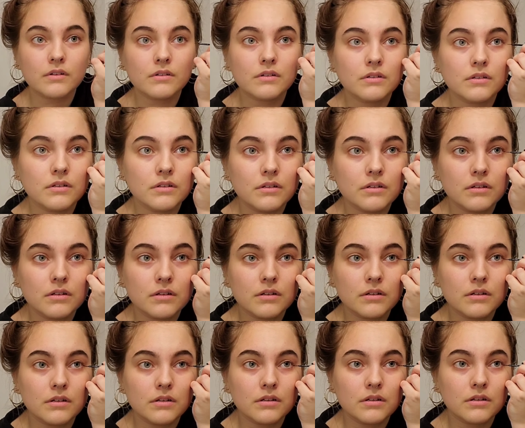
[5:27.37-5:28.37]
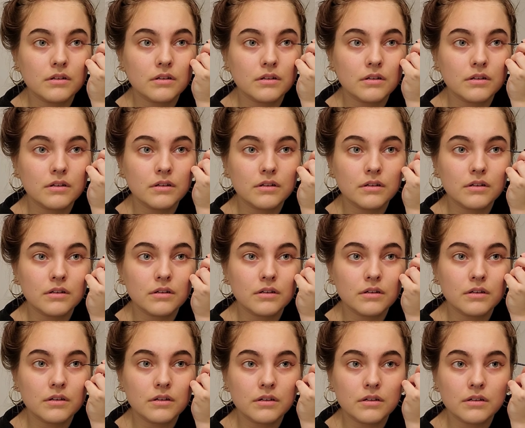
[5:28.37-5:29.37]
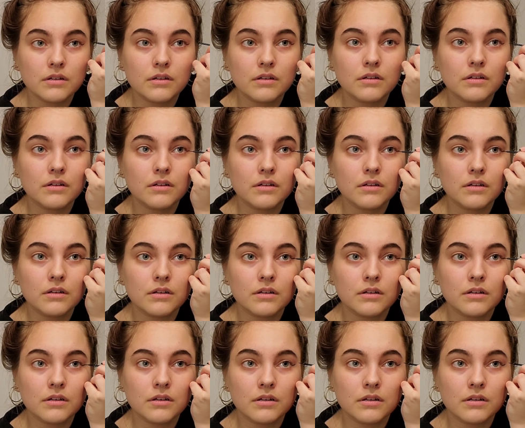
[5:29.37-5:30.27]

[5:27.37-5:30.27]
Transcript: (silence)